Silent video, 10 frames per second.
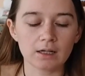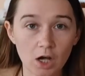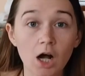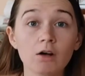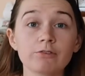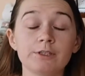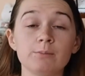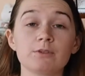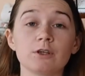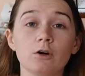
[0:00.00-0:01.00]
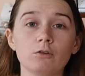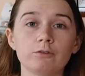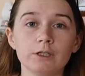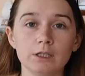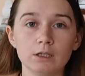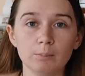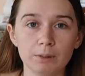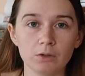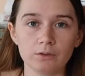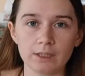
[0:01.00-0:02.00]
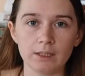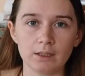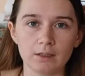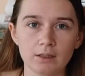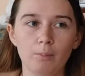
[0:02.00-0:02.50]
offed himself in the building